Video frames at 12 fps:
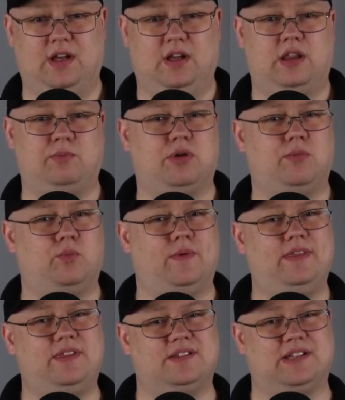The problem
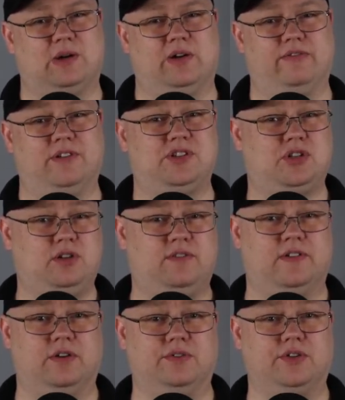with this, however, is
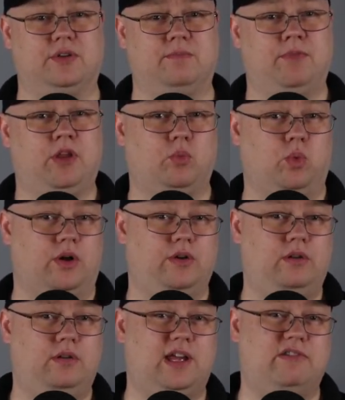twofold.
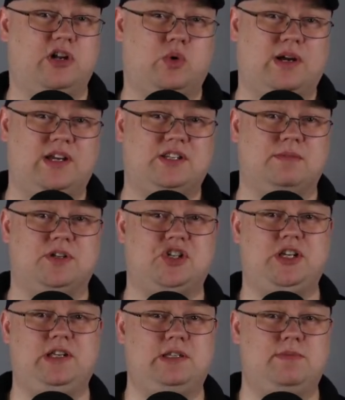One, it requires the
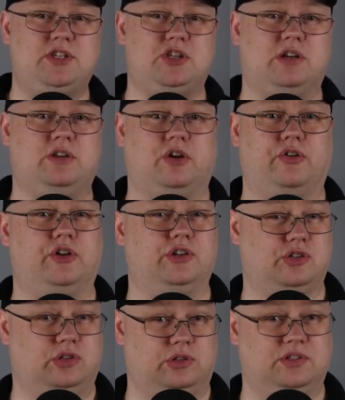machine to be turned on
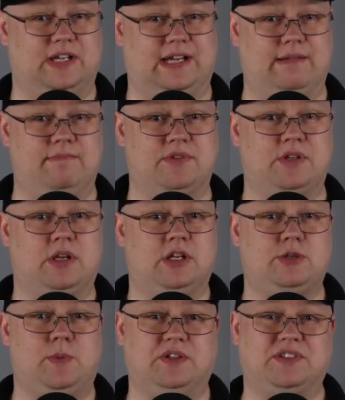at all times,
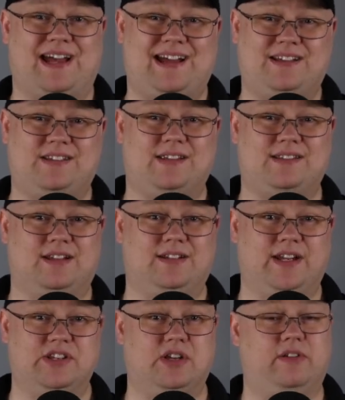to be able to access that
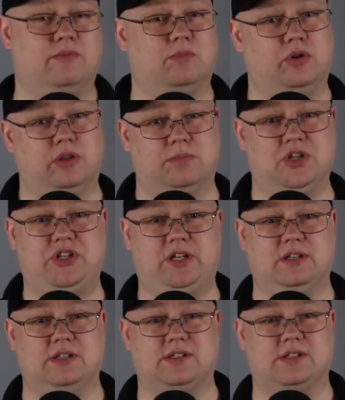data from other
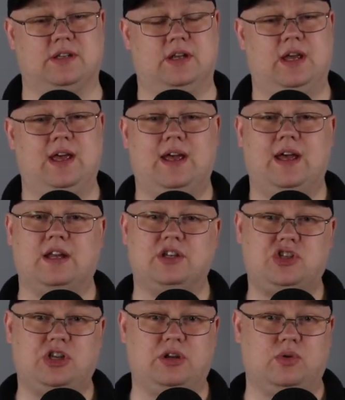machines. And
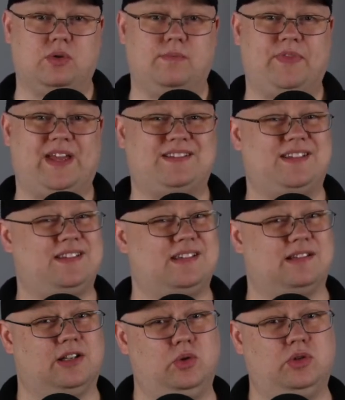two, as this
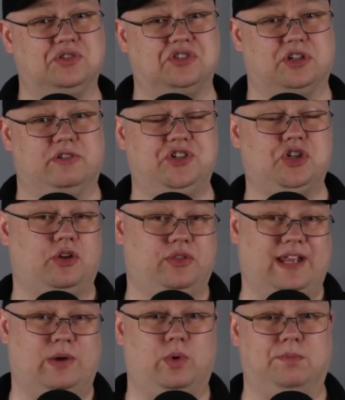is local storage on
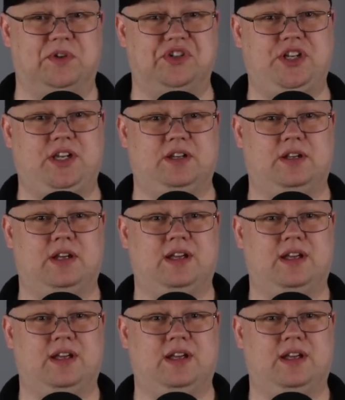that one machine,